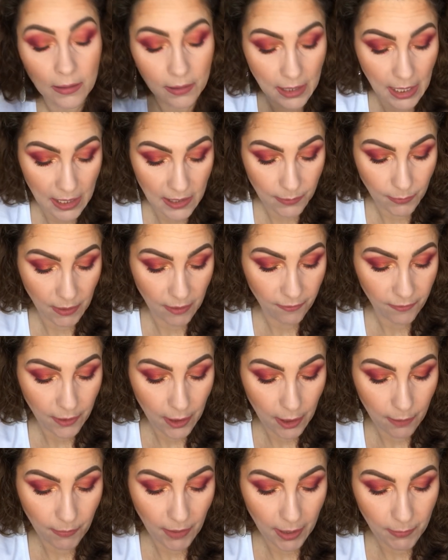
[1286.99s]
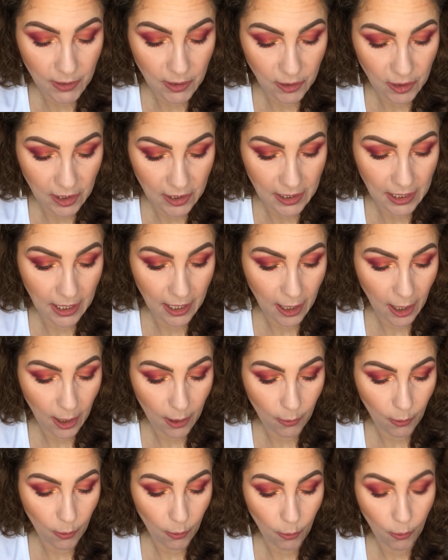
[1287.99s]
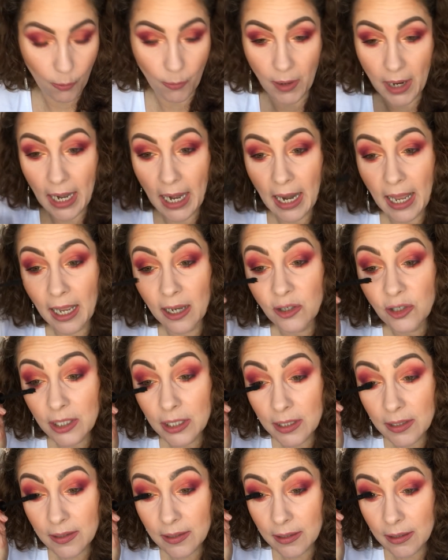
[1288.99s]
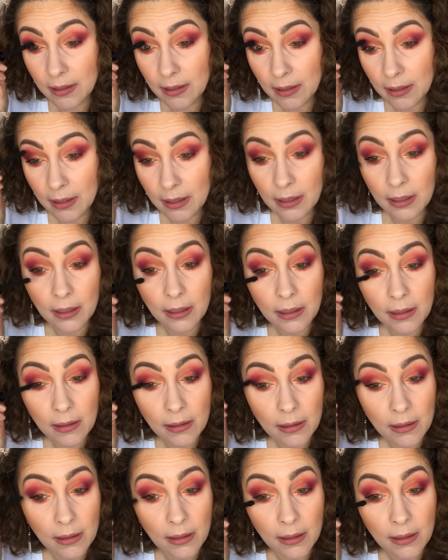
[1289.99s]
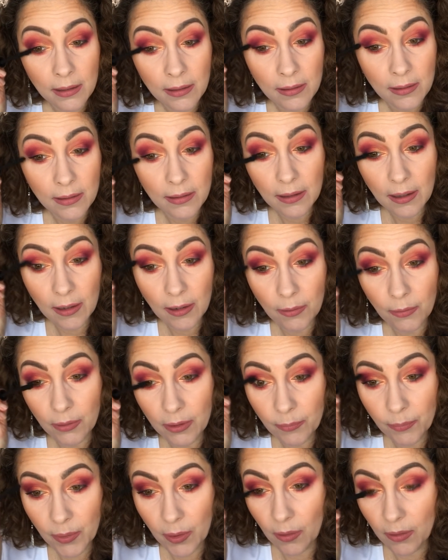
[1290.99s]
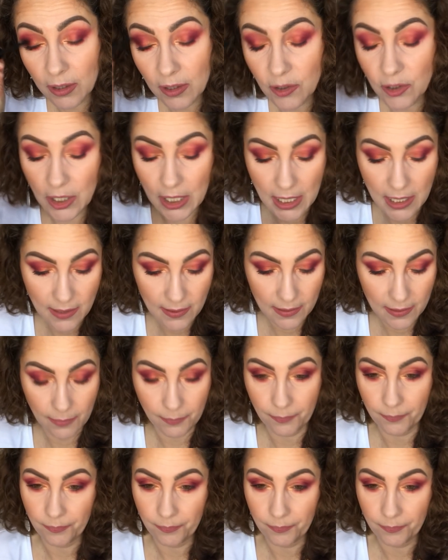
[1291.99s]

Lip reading: Takes me a few moments just to coat all my lashes. So apologies.